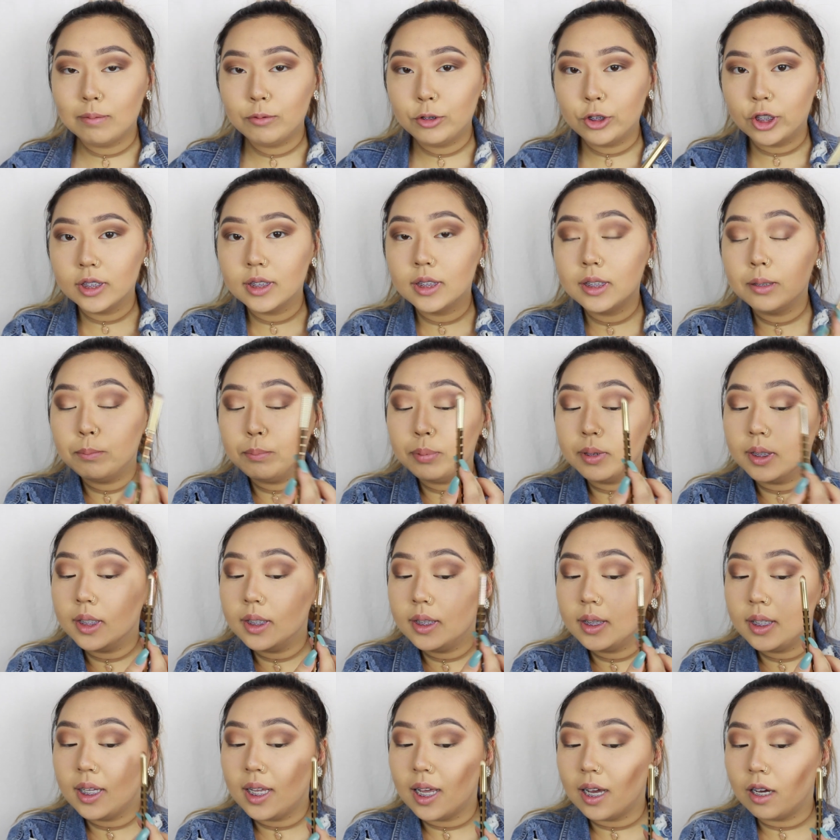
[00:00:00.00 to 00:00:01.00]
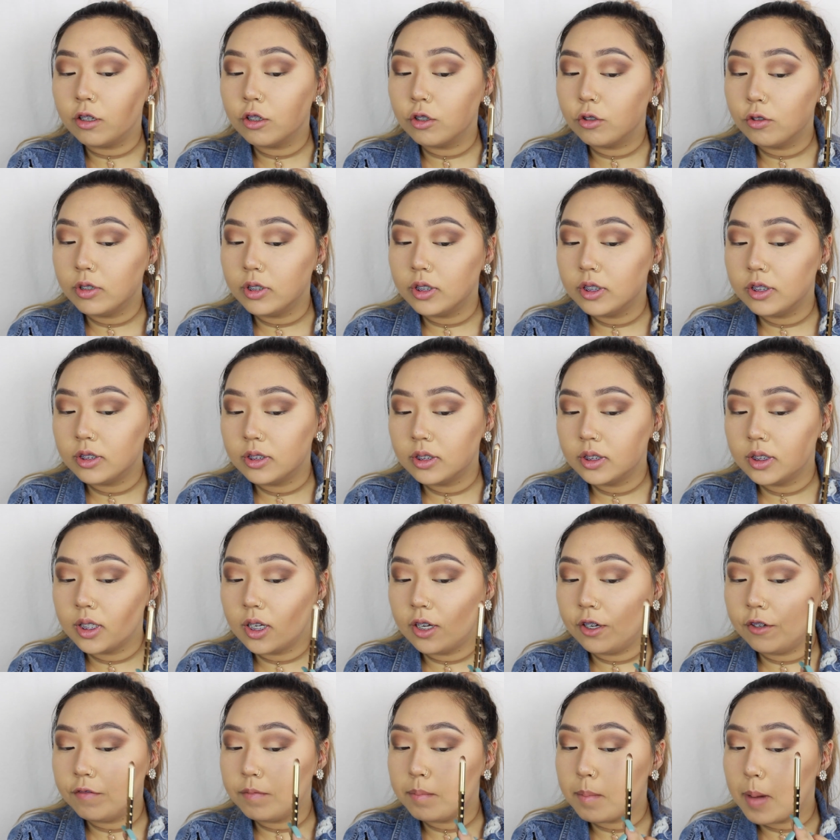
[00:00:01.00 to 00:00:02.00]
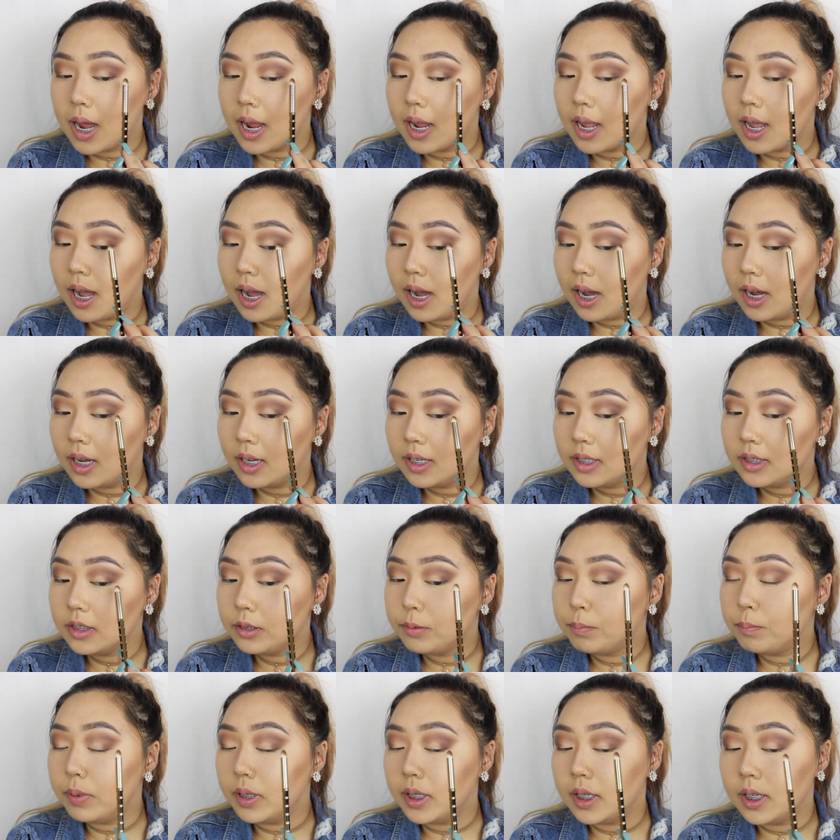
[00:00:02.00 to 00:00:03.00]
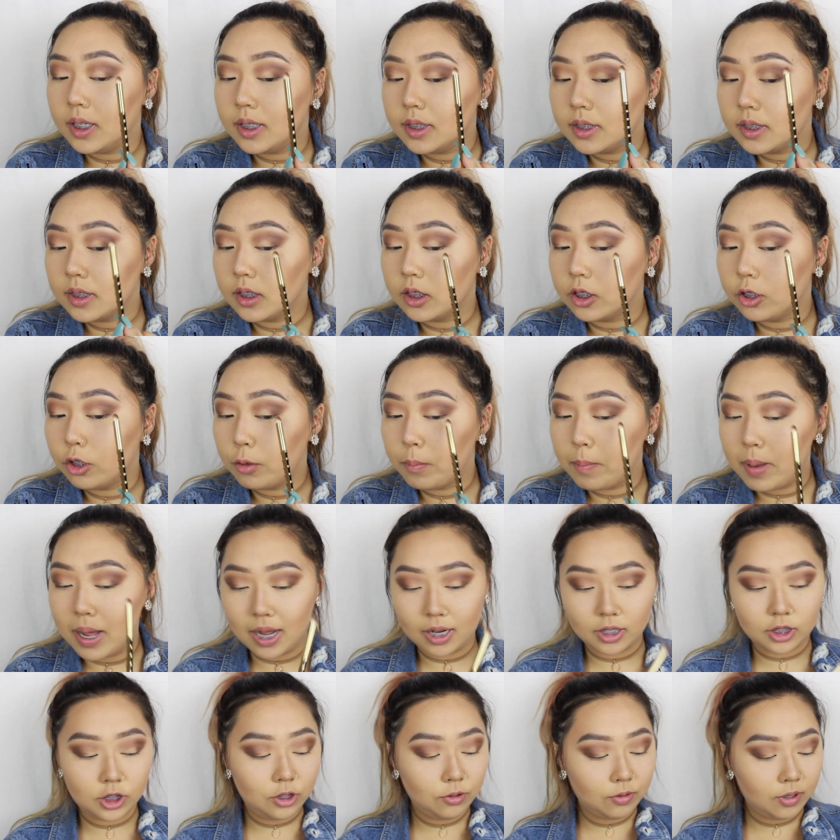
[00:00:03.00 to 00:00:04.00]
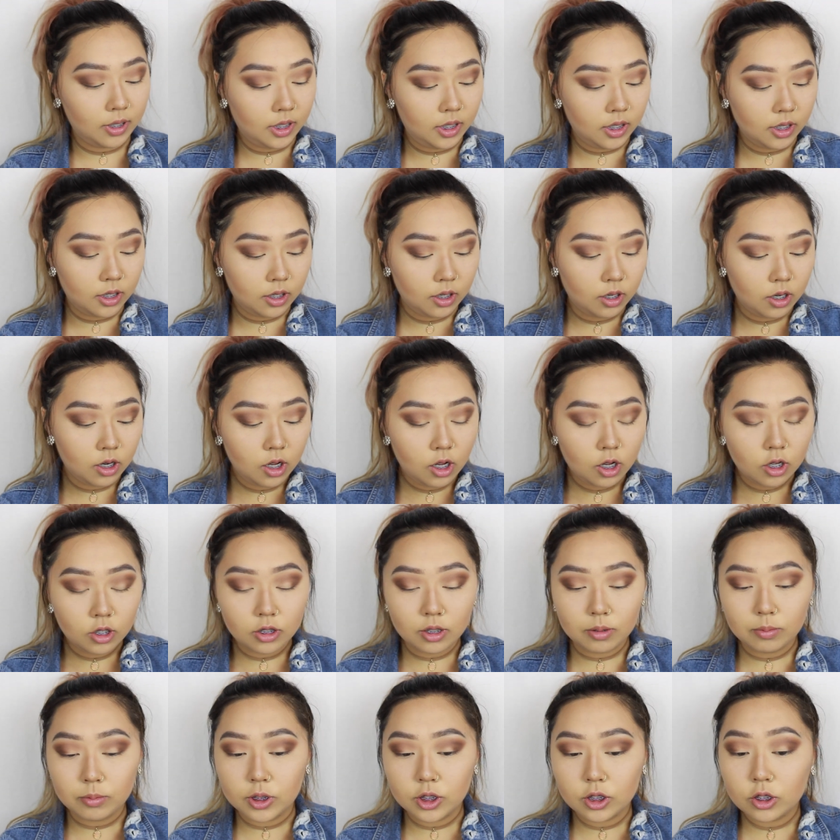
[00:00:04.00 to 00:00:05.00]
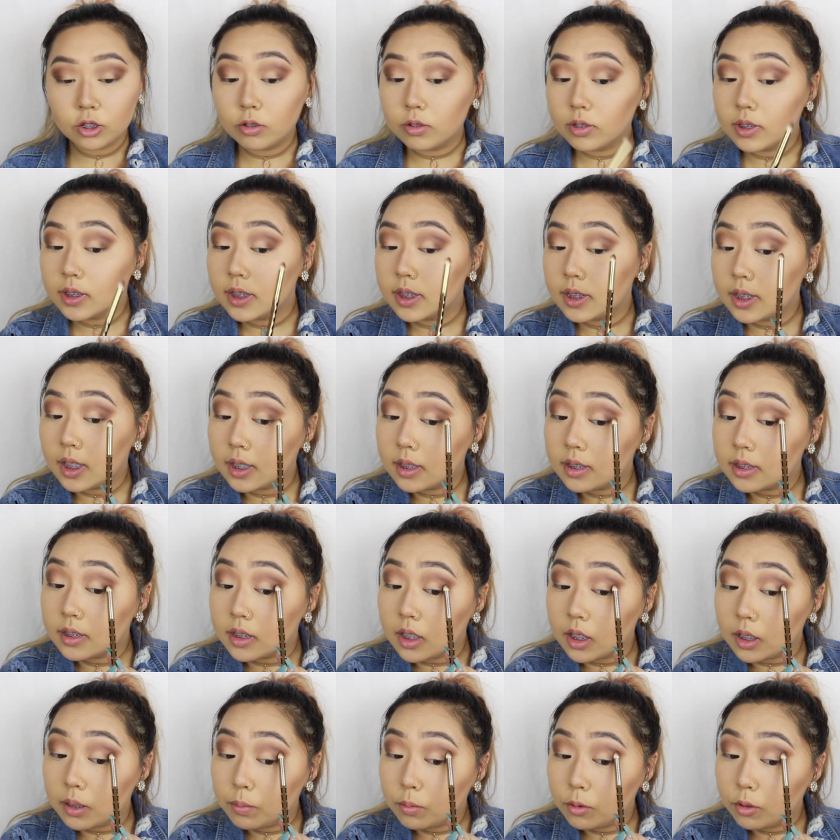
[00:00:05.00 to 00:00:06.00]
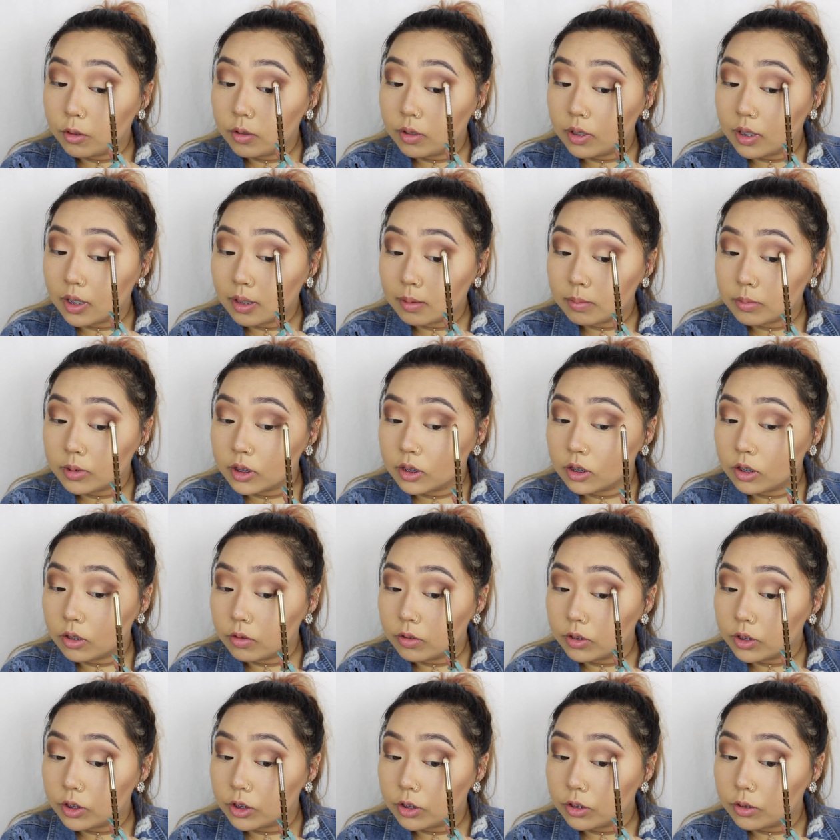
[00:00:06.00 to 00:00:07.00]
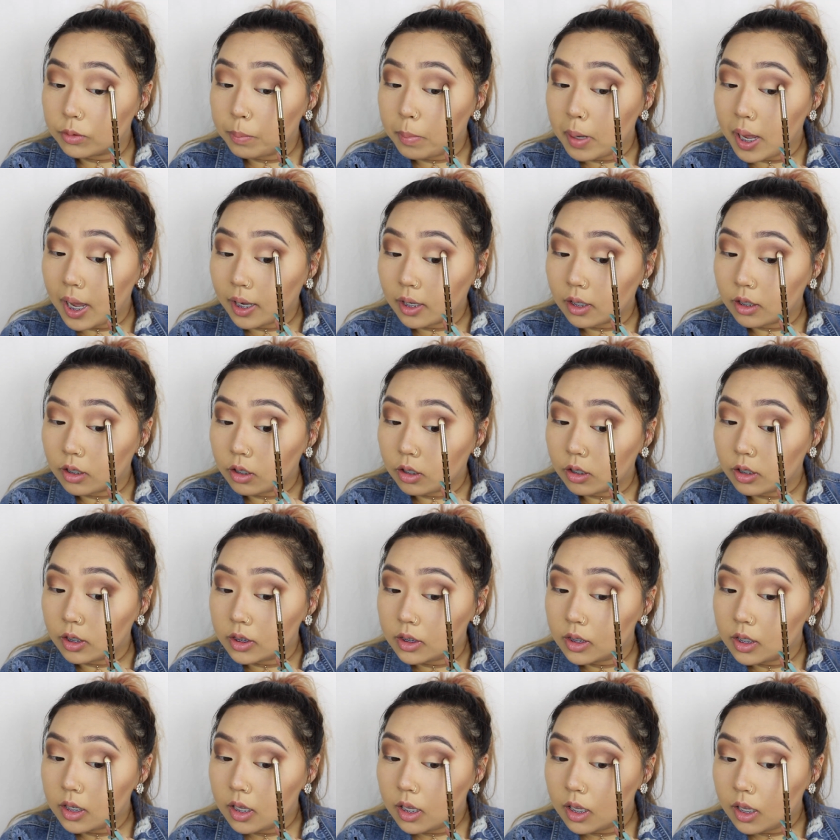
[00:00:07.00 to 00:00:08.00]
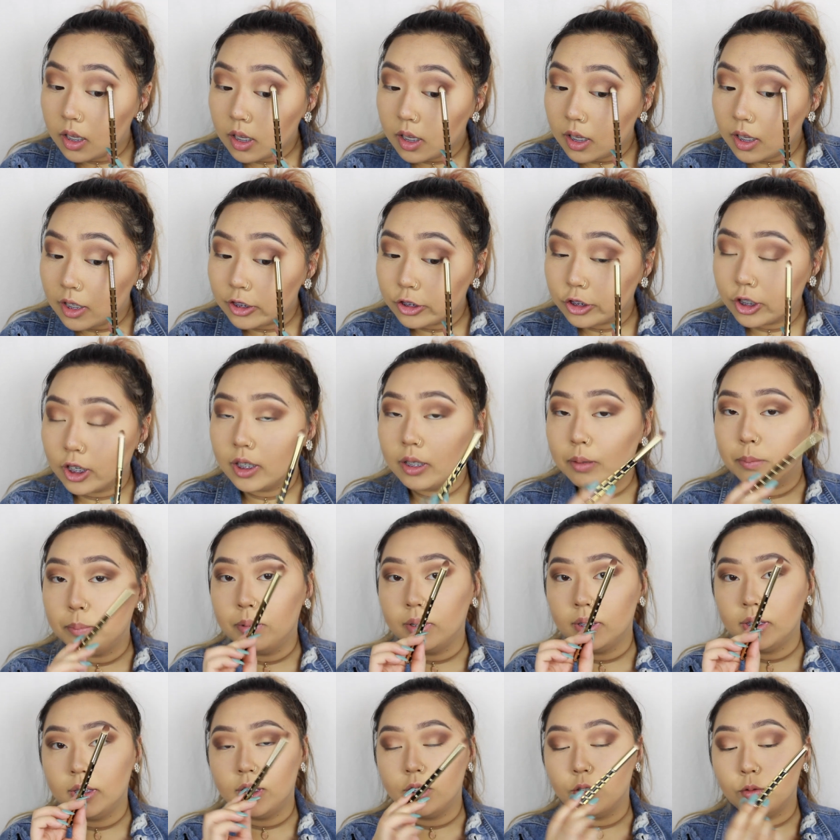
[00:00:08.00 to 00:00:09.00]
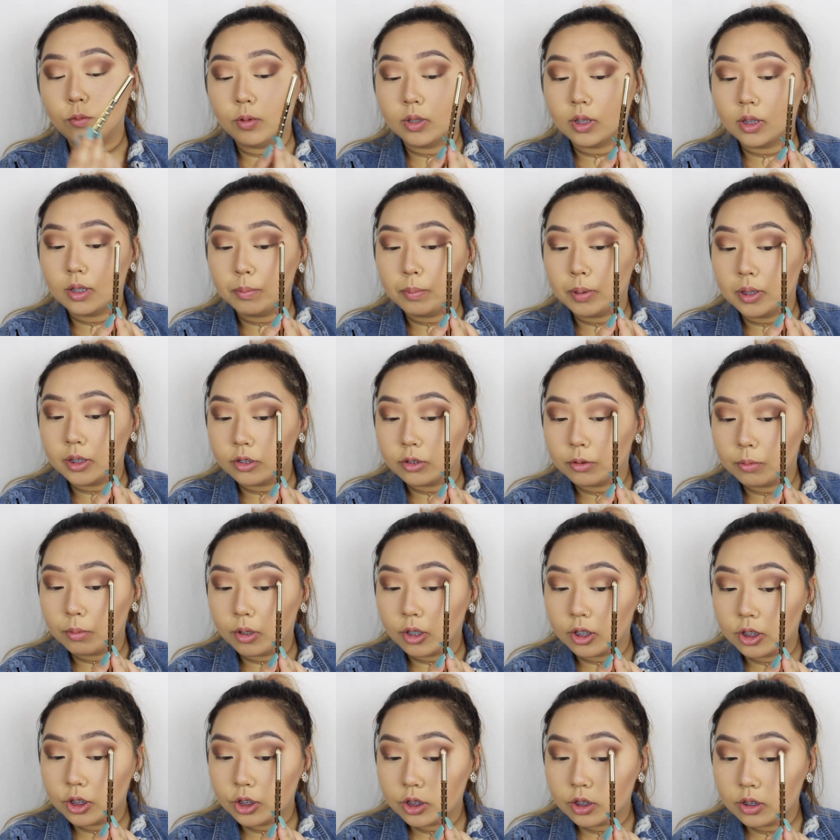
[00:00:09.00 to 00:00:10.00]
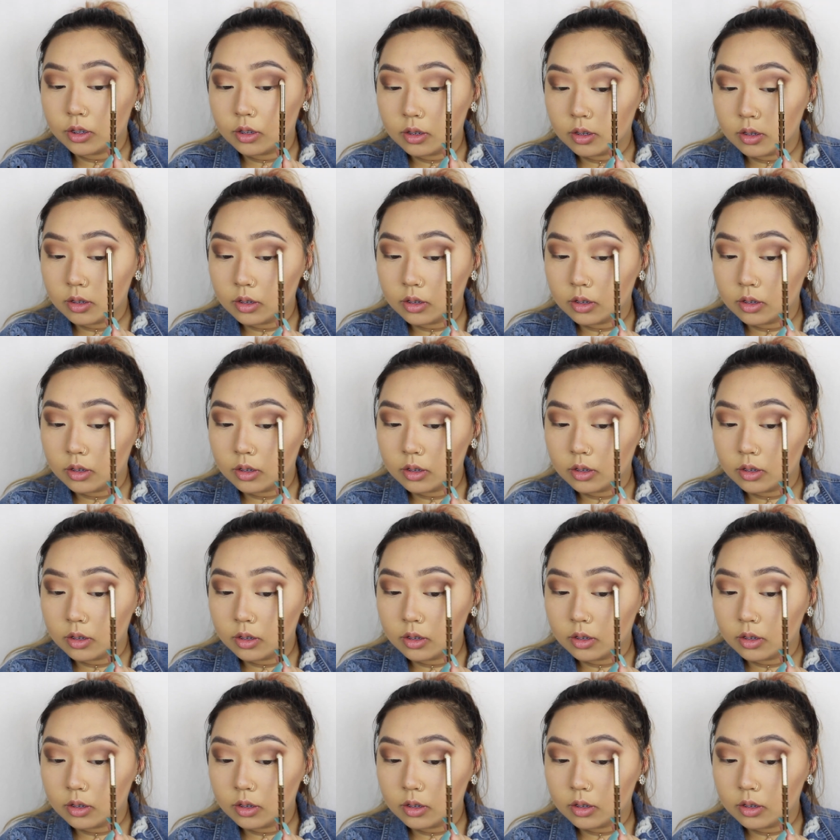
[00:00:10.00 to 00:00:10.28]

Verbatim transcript: kept trying to blend the outer corners of my eyes, but it's a little patchy right here. So I'm just going to take Sable and I'm just going to pack it on and try to blend it with the pencil brush.